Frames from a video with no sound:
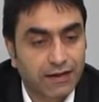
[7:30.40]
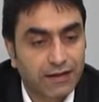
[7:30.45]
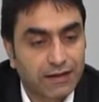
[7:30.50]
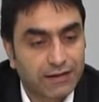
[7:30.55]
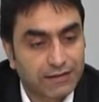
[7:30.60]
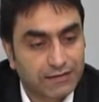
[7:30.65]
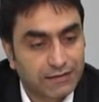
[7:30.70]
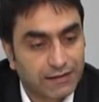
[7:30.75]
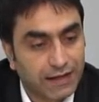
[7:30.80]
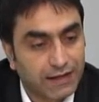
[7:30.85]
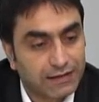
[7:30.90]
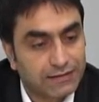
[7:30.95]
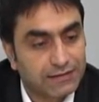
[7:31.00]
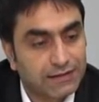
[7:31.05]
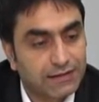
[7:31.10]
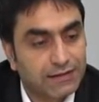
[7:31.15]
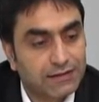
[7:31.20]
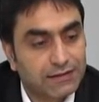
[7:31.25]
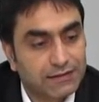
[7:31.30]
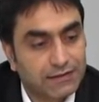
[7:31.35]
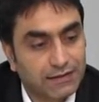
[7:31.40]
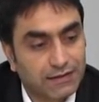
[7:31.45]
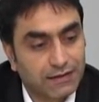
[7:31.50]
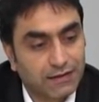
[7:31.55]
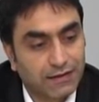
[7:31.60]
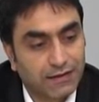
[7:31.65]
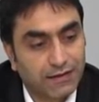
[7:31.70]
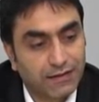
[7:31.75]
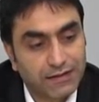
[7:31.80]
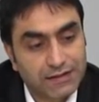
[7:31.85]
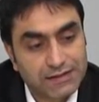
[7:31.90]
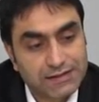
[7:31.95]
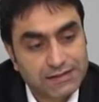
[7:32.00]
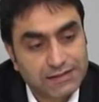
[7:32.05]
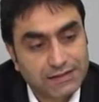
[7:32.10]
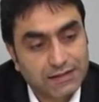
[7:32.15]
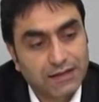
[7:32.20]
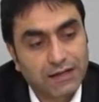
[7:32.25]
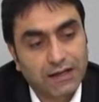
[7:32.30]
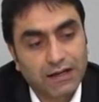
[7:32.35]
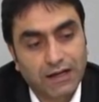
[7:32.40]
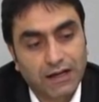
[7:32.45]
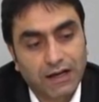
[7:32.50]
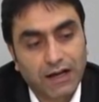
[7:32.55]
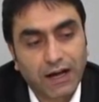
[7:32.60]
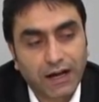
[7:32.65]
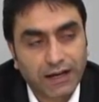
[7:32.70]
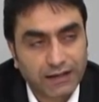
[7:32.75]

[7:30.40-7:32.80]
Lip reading: is owned by Allah,